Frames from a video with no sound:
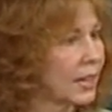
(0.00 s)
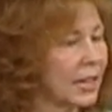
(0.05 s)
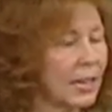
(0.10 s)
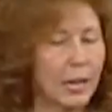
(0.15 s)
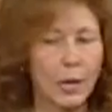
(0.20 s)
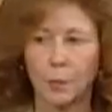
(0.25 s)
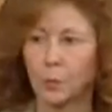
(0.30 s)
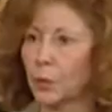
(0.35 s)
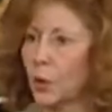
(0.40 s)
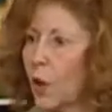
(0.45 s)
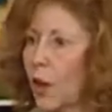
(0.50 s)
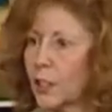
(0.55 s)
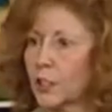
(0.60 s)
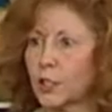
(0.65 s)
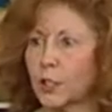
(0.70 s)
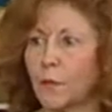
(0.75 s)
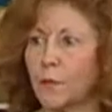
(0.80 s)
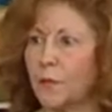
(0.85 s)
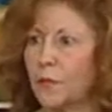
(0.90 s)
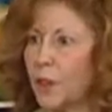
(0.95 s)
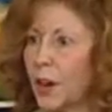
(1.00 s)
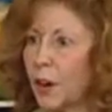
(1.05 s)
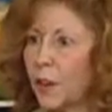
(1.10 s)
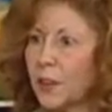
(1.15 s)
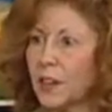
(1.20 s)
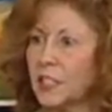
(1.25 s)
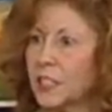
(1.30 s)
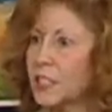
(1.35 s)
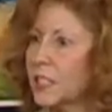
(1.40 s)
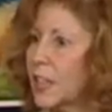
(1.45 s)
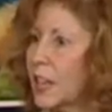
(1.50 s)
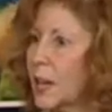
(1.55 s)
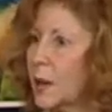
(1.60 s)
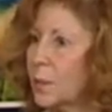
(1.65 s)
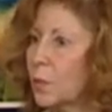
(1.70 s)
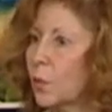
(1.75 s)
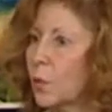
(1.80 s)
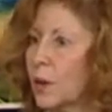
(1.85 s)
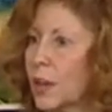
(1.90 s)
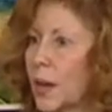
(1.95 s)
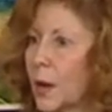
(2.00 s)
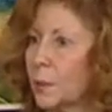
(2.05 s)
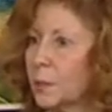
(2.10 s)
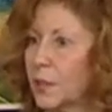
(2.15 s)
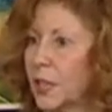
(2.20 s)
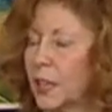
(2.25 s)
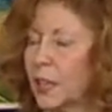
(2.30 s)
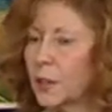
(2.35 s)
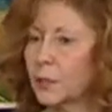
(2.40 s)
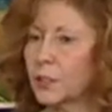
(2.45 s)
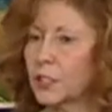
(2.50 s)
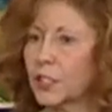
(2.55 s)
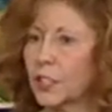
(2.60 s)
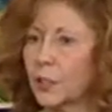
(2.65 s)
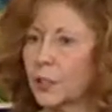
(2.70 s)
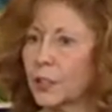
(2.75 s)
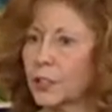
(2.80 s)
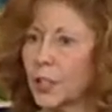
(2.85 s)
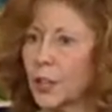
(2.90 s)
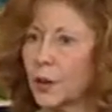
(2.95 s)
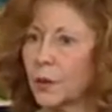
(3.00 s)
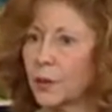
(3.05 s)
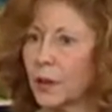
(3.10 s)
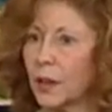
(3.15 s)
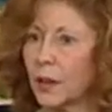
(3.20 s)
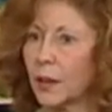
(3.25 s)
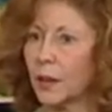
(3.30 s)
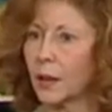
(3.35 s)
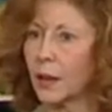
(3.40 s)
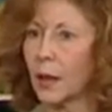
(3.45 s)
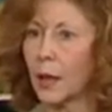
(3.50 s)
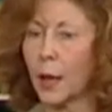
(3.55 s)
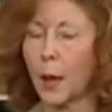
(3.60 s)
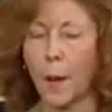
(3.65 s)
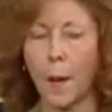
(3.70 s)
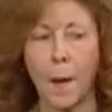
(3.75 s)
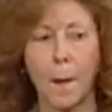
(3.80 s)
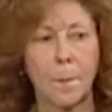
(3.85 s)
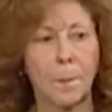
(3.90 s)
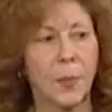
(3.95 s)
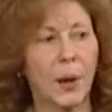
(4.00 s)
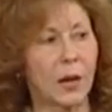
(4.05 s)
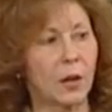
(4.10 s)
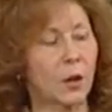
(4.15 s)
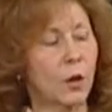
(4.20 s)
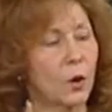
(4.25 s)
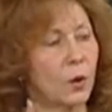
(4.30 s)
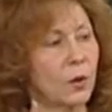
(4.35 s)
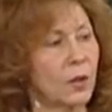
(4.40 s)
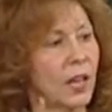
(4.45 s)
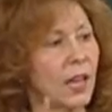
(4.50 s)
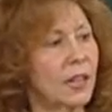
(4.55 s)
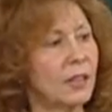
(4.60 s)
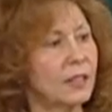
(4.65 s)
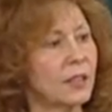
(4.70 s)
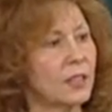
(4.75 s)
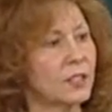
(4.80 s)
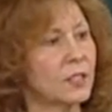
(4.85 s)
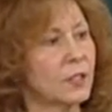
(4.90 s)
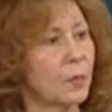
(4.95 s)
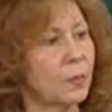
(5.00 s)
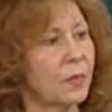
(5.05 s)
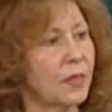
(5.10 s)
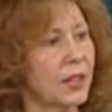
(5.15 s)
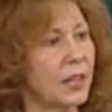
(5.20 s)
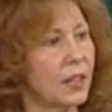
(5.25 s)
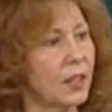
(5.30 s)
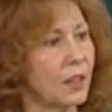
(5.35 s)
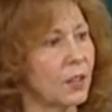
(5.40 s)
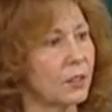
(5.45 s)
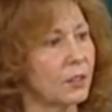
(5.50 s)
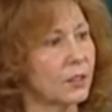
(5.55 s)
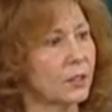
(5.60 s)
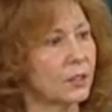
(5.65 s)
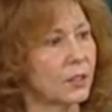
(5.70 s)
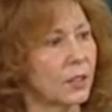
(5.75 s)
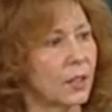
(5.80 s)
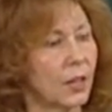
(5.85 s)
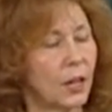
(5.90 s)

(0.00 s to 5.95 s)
It blocks the very same reuptake of serotonin, but cocaine does something else.